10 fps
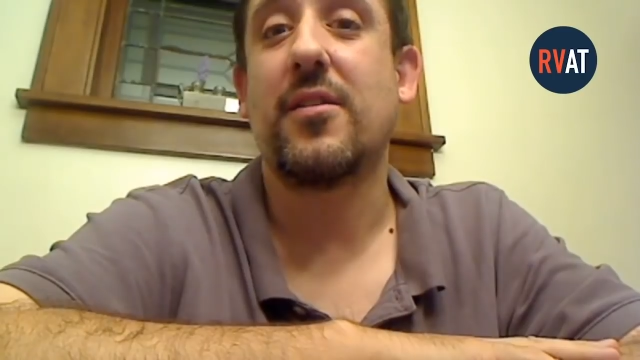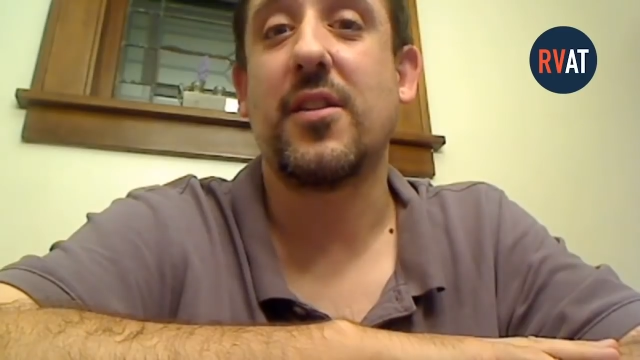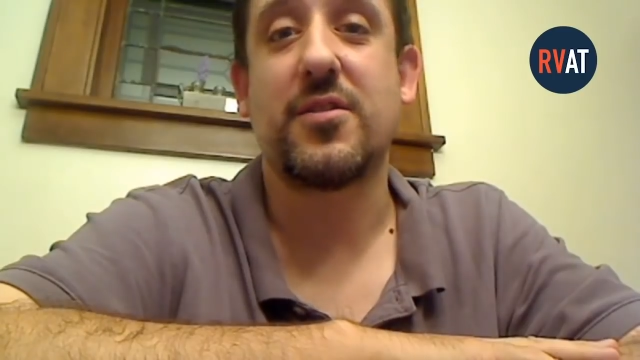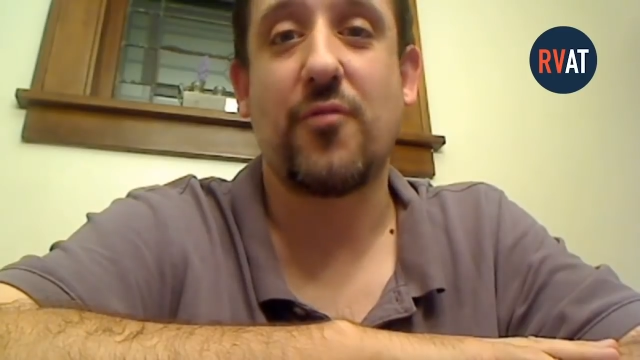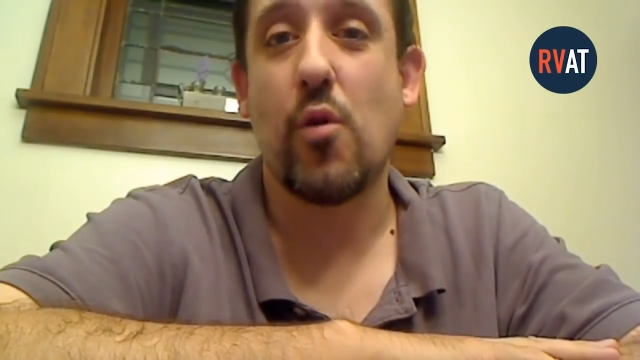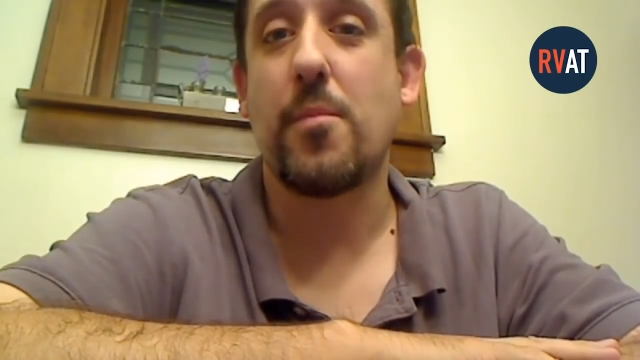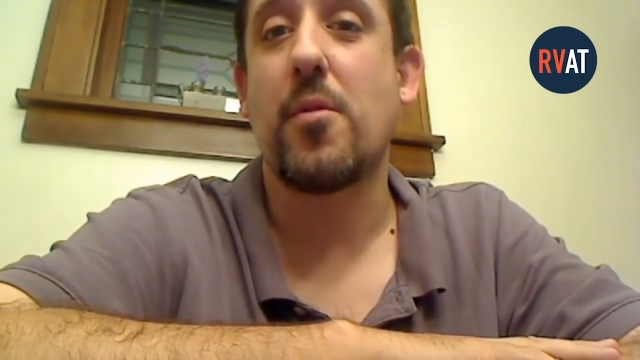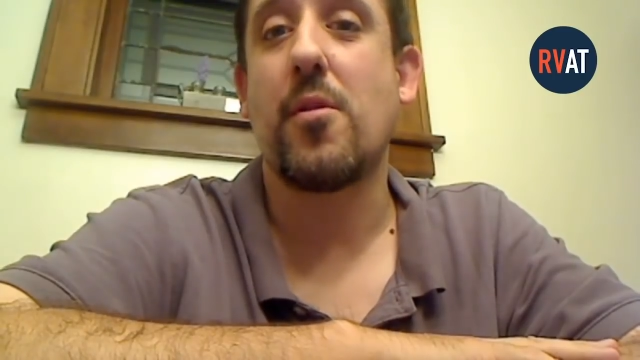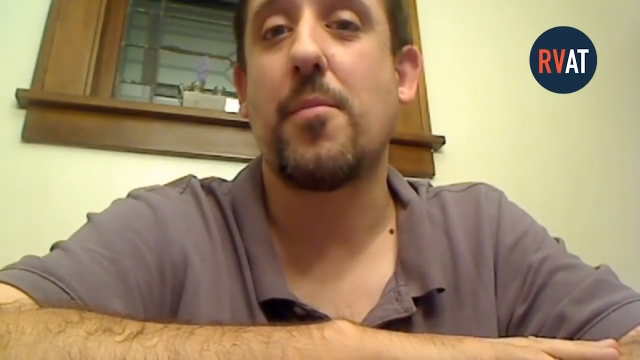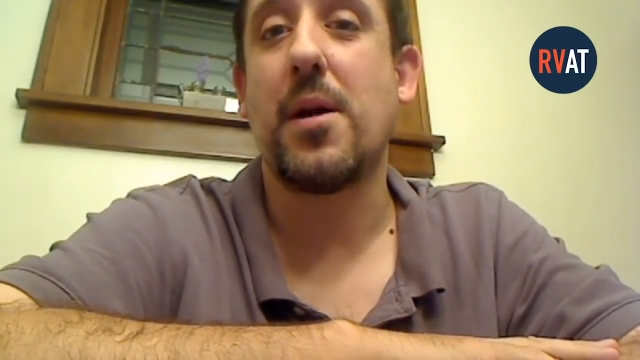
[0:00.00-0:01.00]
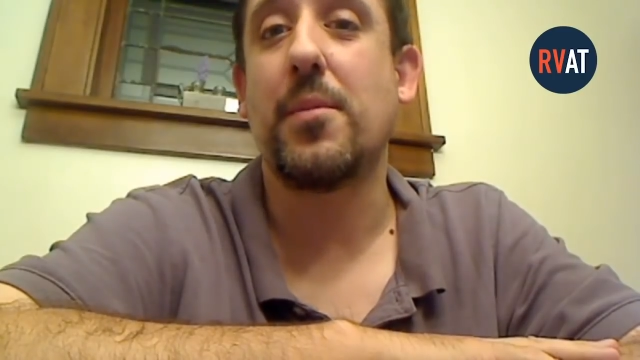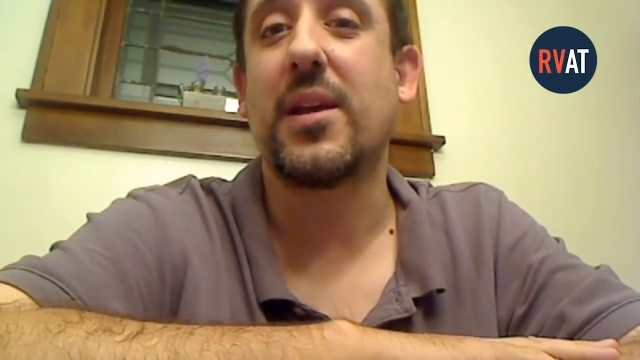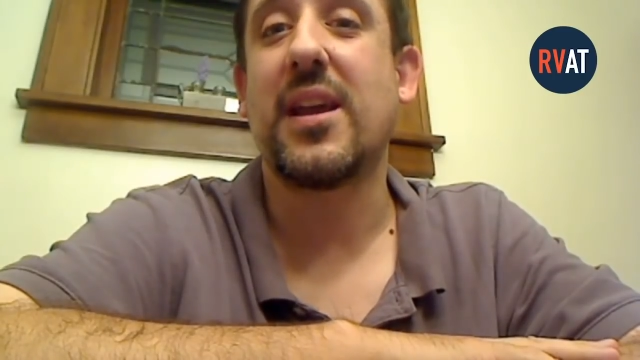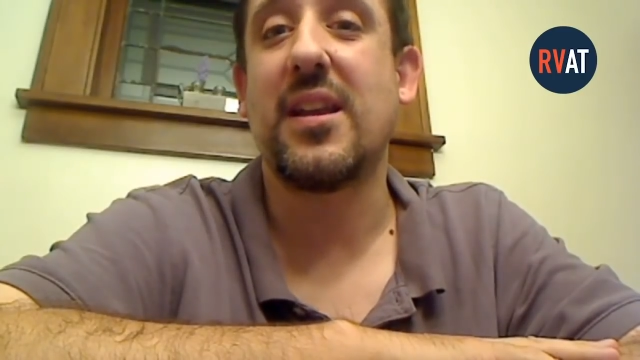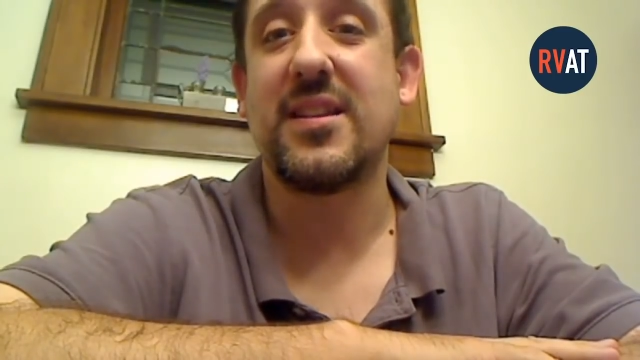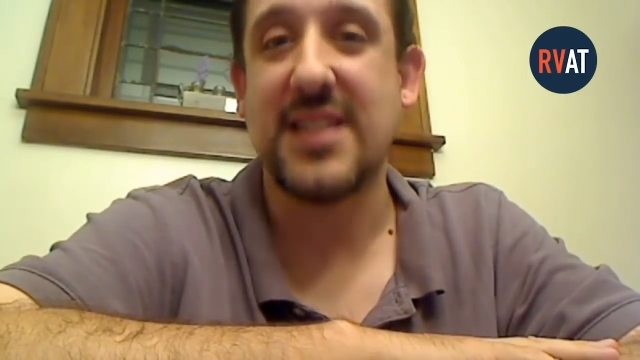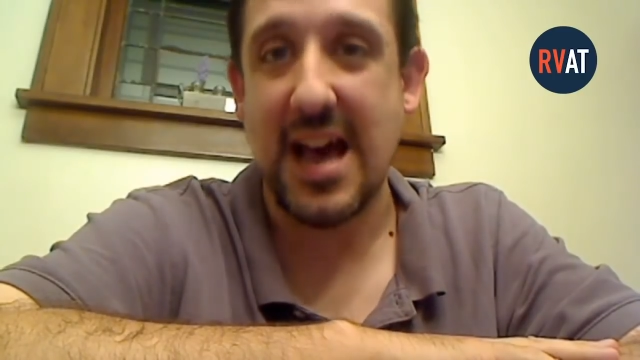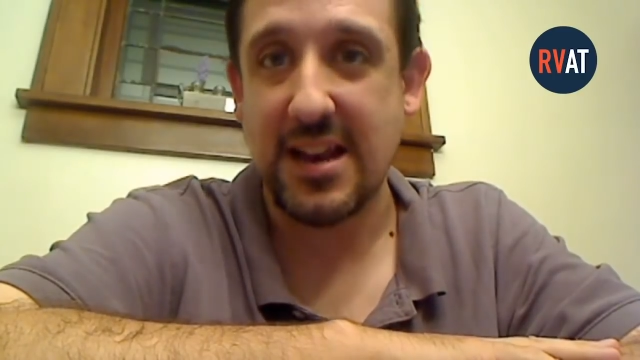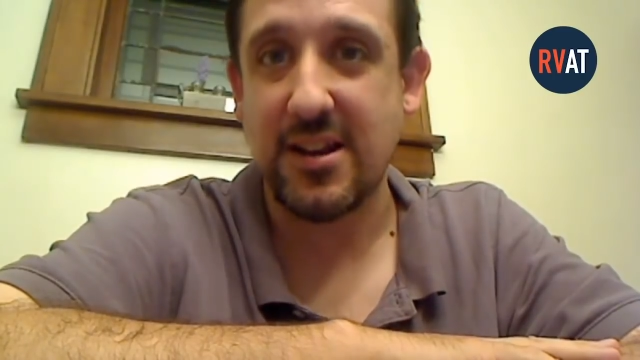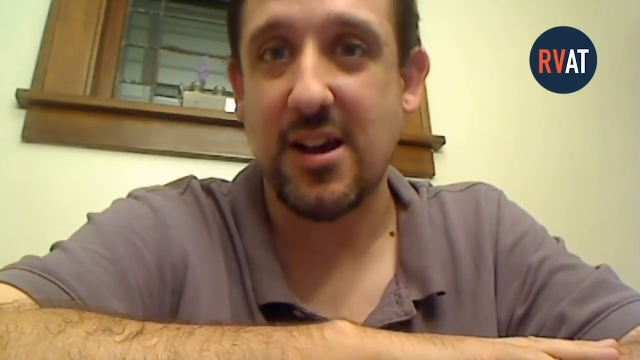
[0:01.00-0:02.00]
This former Republican has
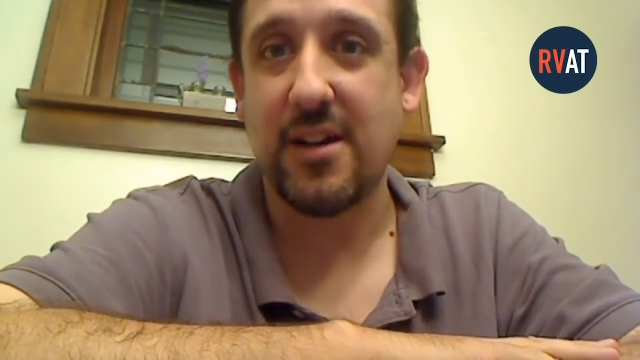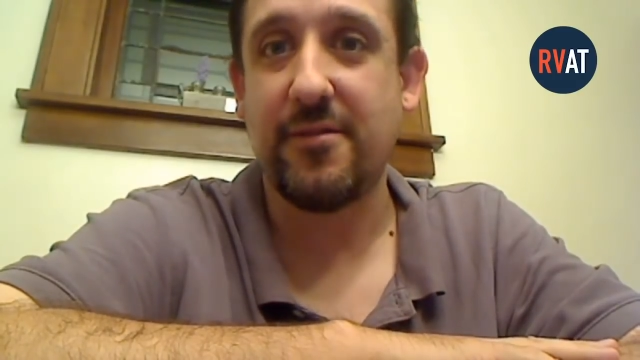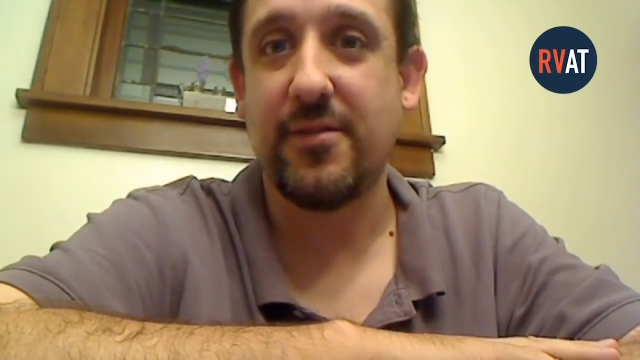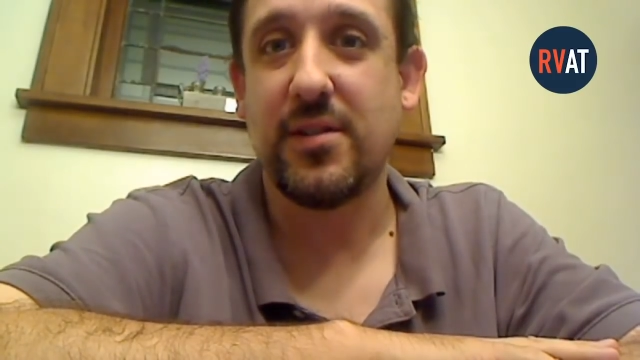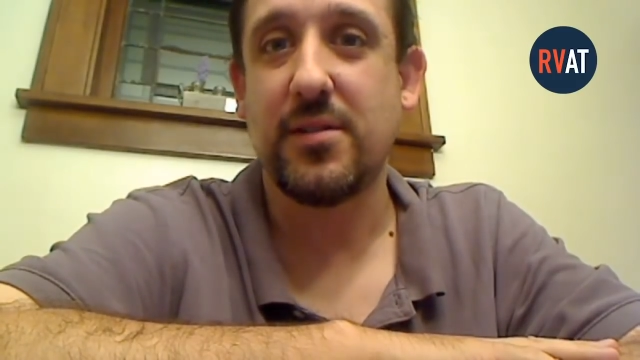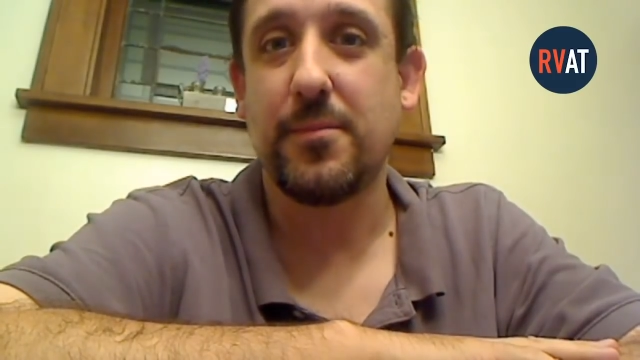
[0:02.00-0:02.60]
had enough.